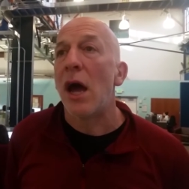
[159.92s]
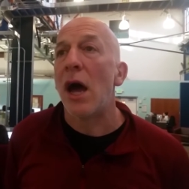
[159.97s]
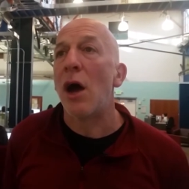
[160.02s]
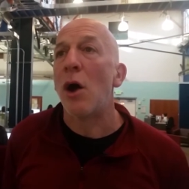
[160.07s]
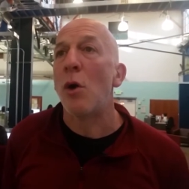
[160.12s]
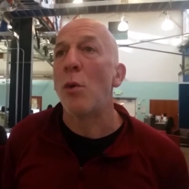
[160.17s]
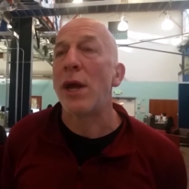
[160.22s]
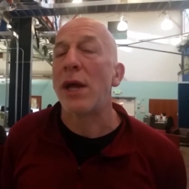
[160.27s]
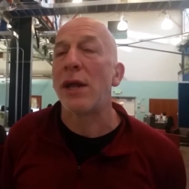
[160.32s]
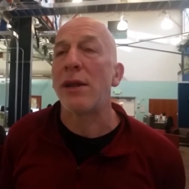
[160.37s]

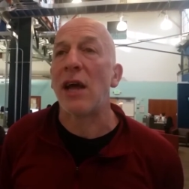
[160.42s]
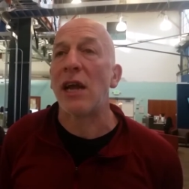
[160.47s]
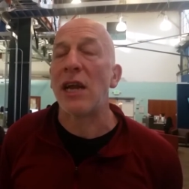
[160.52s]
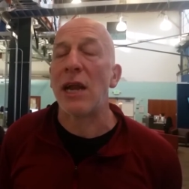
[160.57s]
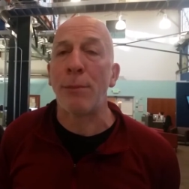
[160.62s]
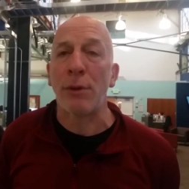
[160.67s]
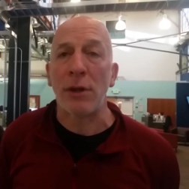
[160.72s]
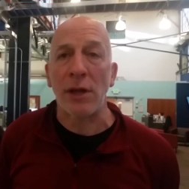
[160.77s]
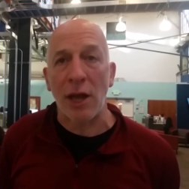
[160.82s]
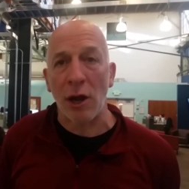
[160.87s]
Uh, we can
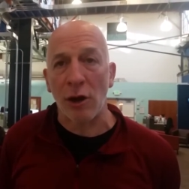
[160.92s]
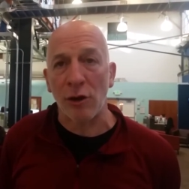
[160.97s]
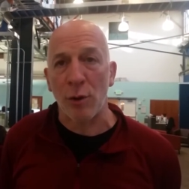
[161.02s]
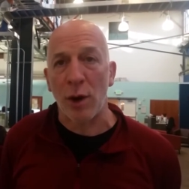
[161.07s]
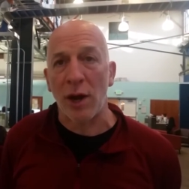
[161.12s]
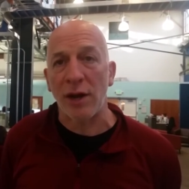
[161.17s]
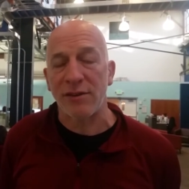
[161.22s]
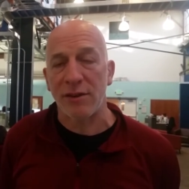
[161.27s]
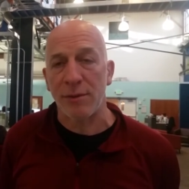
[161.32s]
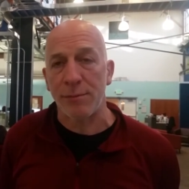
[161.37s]
dynamically
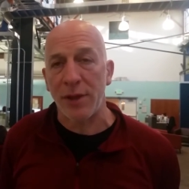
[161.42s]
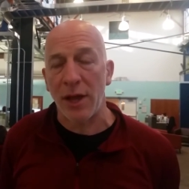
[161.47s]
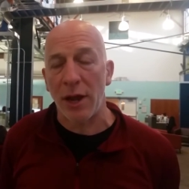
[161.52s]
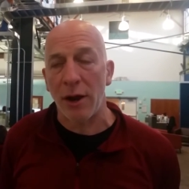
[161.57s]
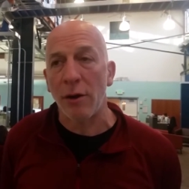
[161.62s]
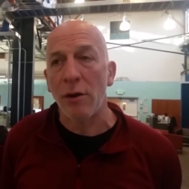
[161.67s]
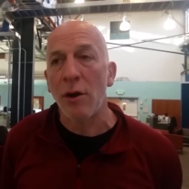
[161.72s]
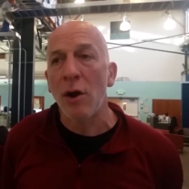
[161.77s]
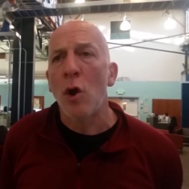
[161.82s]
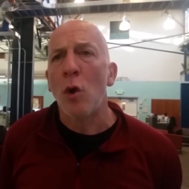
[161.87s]
characterize them
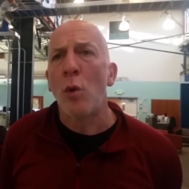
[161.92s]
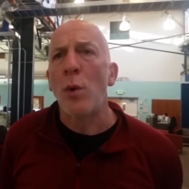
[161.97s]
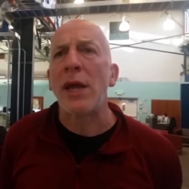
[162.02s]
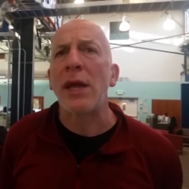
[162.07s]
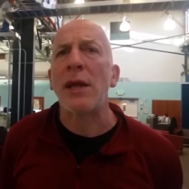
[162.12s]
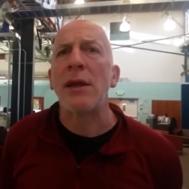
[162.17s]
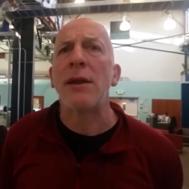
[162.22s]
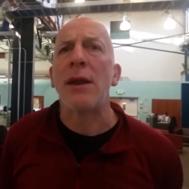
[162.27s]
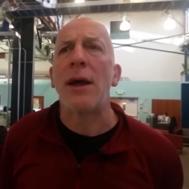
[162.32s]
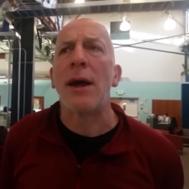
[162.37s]
there.
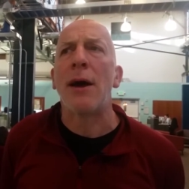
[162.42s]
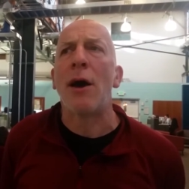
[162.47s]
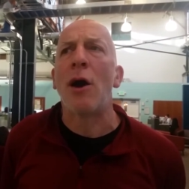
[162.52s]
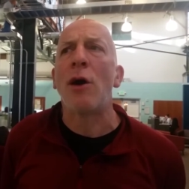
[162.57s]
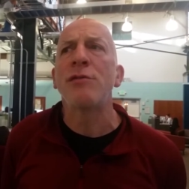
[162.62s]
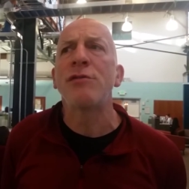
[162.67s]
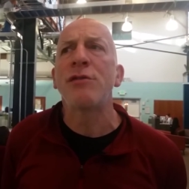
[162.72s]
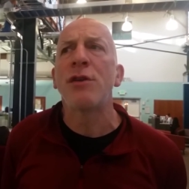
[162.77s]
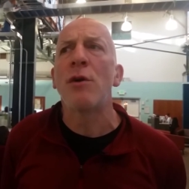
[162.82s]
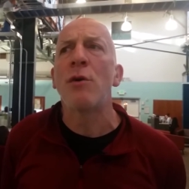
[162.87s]
We can uh,
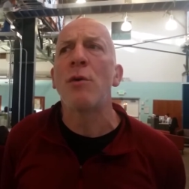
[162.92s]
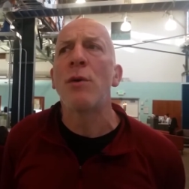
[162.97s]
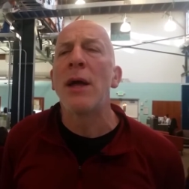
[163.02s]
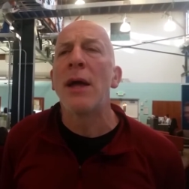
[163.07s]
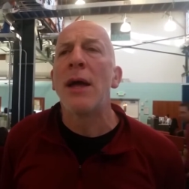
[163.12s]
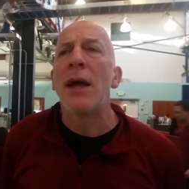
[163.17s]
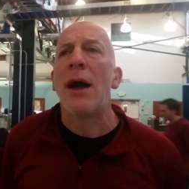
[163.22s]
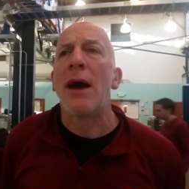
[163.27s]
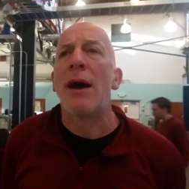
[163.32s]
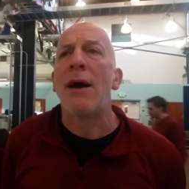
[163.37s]
also
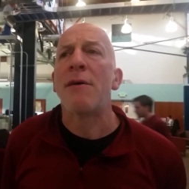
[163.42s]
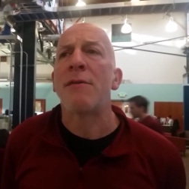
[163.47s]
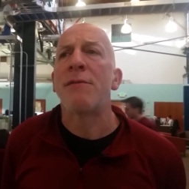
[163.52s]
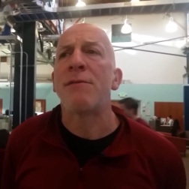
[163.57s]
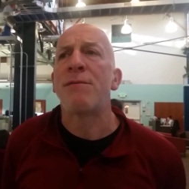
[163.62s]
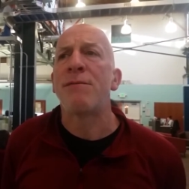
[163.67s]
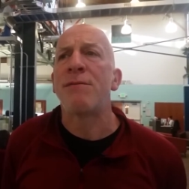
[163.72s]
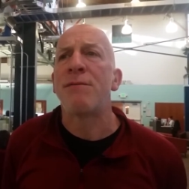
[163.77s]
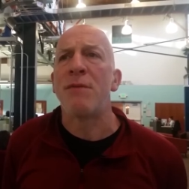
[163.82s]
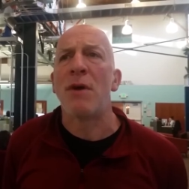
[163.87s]

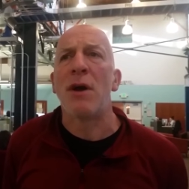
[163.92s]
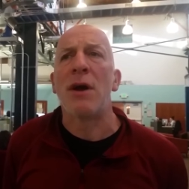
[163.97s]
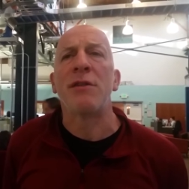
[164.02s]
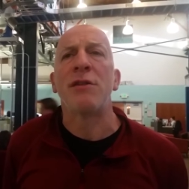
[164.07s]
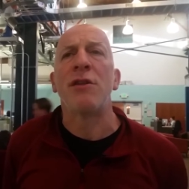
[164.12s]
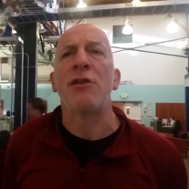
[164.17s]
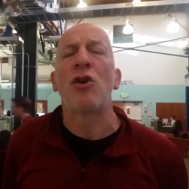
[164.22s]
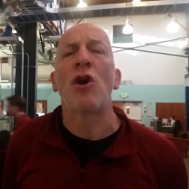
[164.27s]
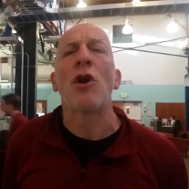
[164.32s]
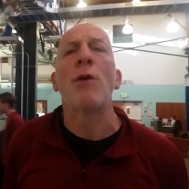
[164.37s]
uh,
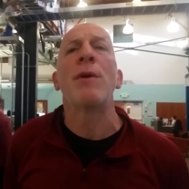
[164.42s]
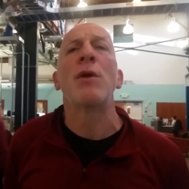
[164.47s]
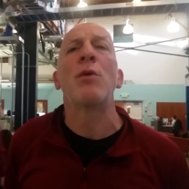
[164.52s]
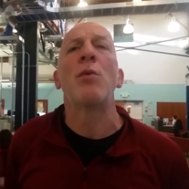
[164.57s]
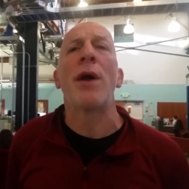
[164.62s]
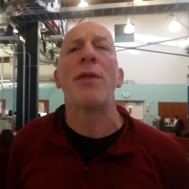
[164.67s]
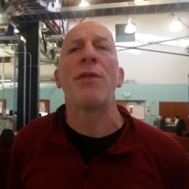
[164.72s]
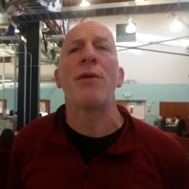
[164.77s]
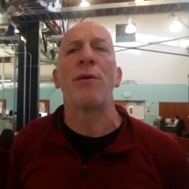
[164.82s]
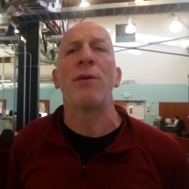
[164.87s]
uh,
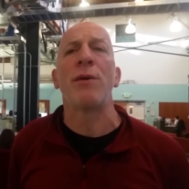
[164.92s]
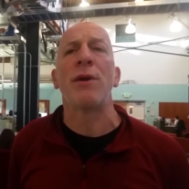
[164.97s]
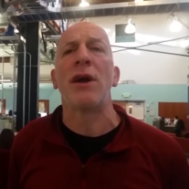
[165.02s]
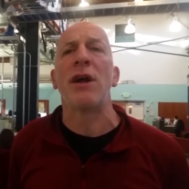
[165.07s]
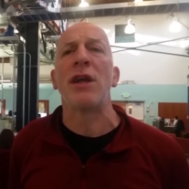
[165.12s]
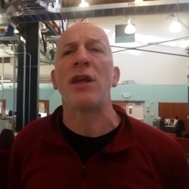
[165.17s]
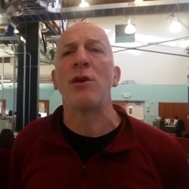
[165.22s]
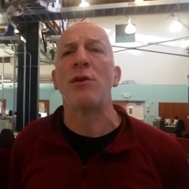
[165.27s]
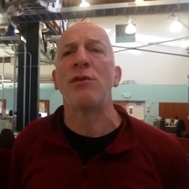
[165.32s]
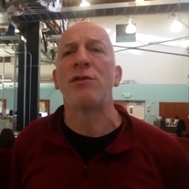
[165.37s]
determine whether
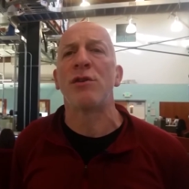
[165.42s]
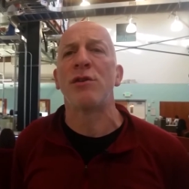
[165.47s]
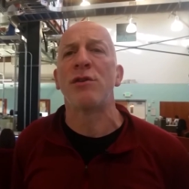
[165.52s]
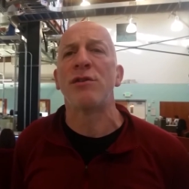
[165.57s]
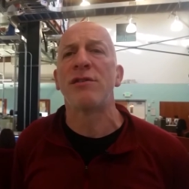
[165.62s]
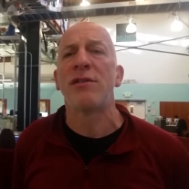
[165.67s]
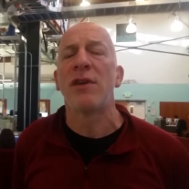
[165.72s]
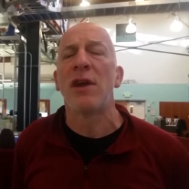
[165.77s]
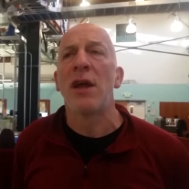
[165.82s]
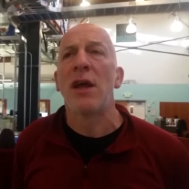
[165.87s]
uh,
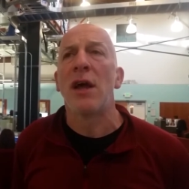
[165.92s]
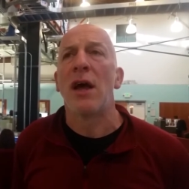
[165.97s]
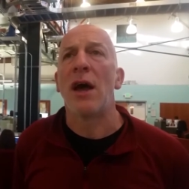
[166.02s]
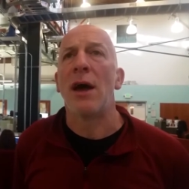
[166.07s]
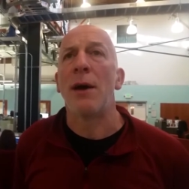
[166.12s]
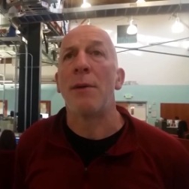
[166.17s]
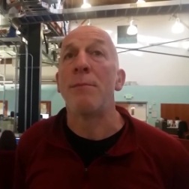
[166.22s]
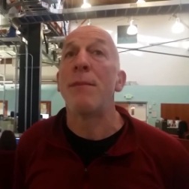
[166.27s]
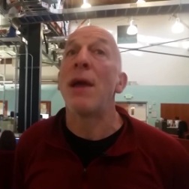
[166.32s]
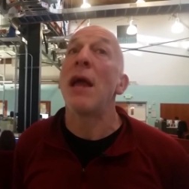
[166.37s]
users
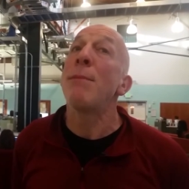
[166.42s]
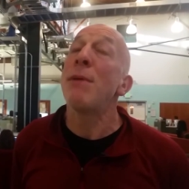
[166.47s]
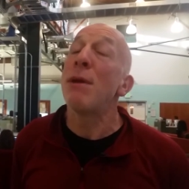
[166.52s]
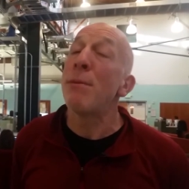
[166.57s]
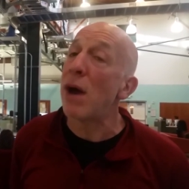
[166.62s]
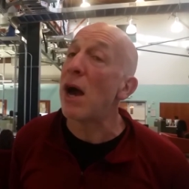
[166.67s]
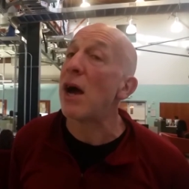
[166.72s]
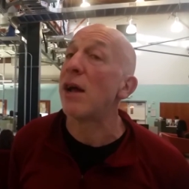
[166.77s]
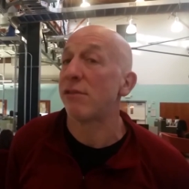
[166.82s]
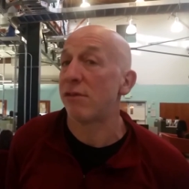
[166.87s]
uh, may
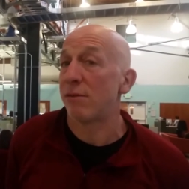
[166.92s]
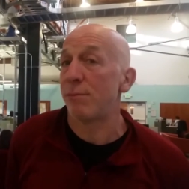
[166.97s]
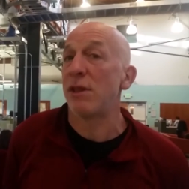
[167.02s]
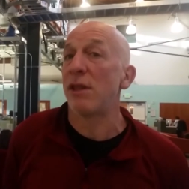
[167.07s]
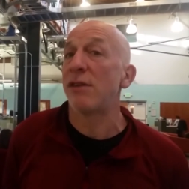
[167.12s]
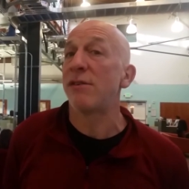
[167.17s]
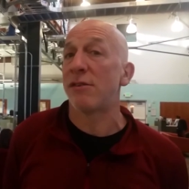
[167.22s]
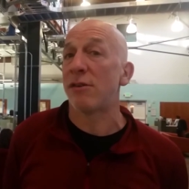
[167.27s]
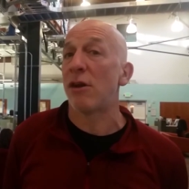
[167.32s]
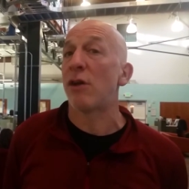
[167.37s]
be bots. I
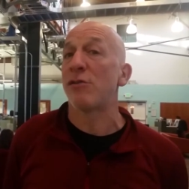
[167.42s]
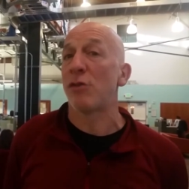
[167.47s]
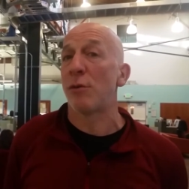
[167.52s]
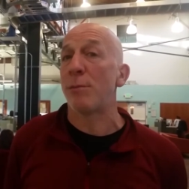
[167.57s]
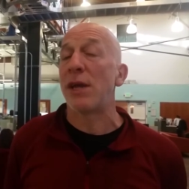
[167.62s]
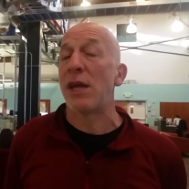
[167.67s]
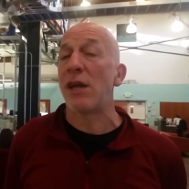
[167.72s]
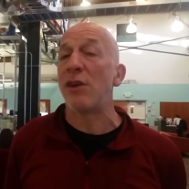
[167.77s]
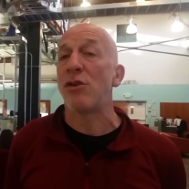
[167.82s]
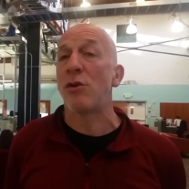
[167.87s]
mean, this is
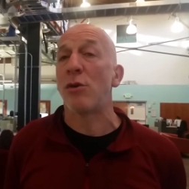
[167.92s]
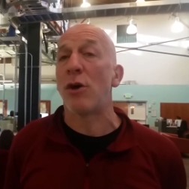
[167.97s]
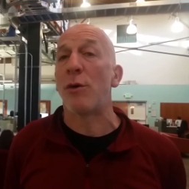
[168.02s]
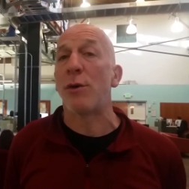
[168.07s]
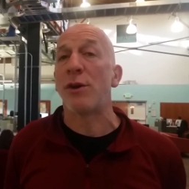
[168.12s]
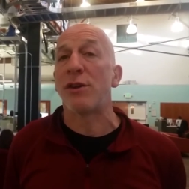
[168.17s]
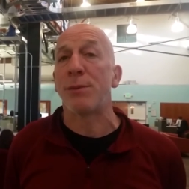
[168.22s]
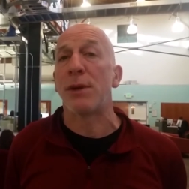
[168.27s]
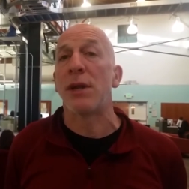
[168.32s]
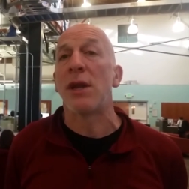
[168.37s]
also a big issue
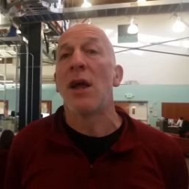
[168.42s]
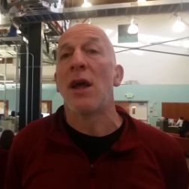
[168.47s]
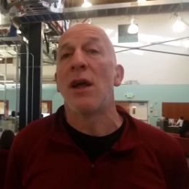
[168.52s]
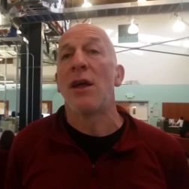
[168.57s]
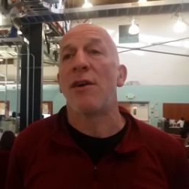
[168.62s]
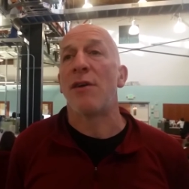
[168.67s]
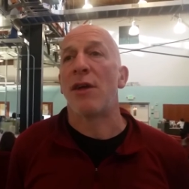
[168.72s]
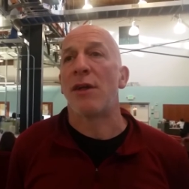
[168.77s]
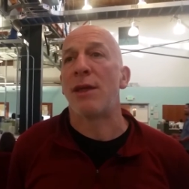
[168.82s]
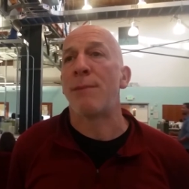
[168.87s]
always, but
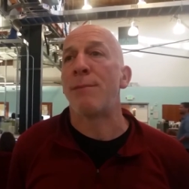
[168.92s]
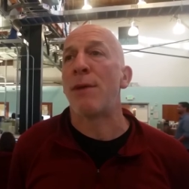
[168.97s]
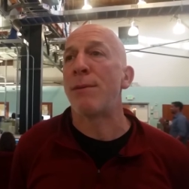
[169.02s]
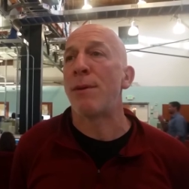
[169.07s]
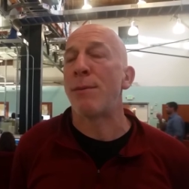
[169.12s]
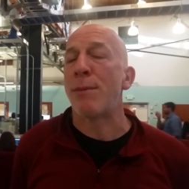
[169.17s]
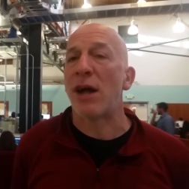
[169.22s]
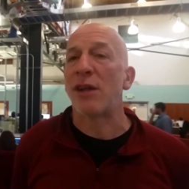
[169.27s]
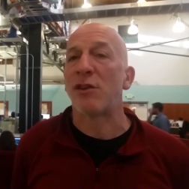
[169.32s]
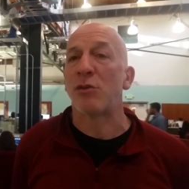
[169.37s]
uh, they
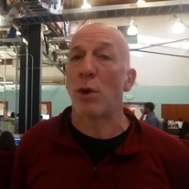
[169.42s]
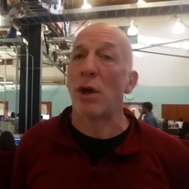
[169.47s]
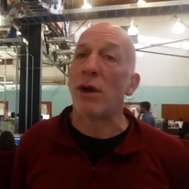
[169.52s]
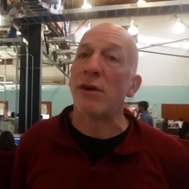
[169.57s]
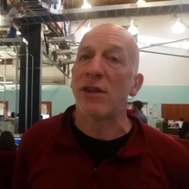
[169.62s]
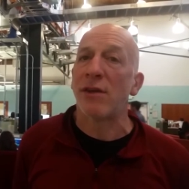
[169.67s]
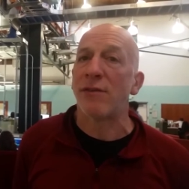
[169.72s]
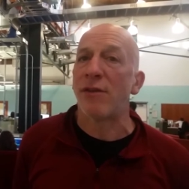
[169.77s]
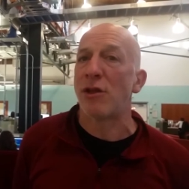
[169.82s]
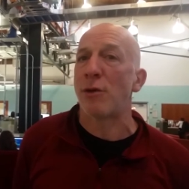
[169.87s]
may be bots
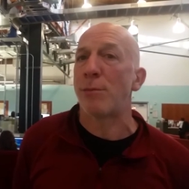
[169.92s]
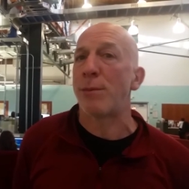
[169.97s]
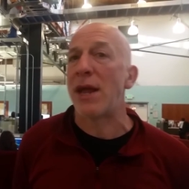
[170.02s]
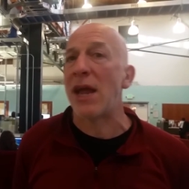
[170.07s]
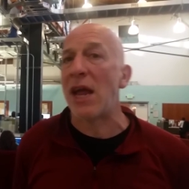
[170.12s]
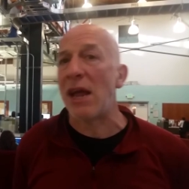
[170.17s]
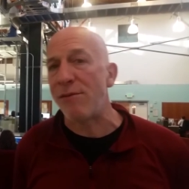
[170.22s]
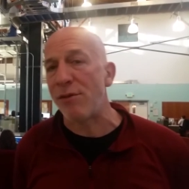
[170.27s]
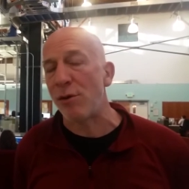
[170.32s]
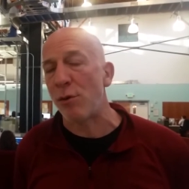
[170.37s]
relative to their
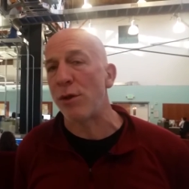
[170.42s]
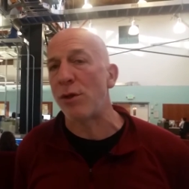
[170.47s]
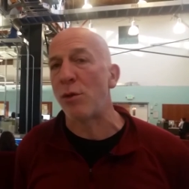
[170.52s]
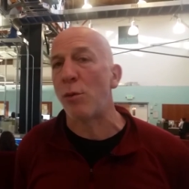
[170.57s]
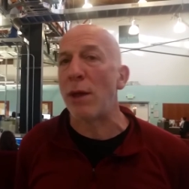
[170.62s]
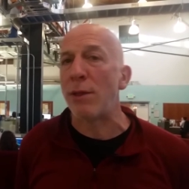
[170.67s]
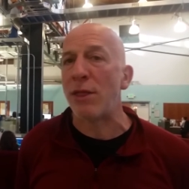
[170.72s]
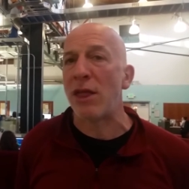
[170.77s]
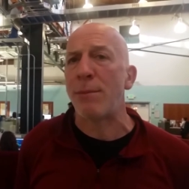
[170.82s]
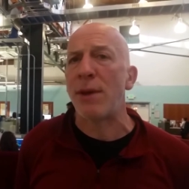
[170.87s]
behavior and
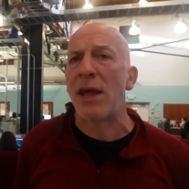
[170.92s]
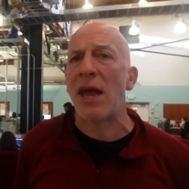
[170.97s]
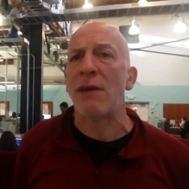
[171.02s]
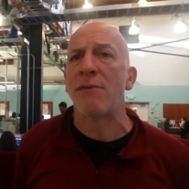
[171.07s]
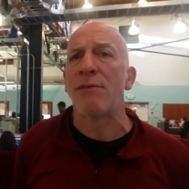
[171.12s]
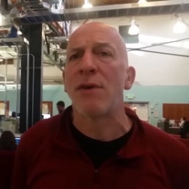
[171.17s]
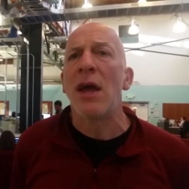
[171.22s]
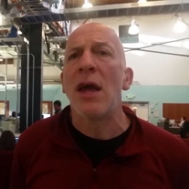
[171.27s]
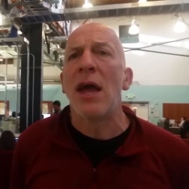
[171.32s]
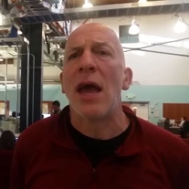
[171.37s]
the way they
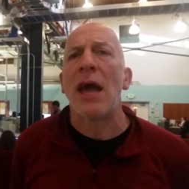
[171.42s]
behave.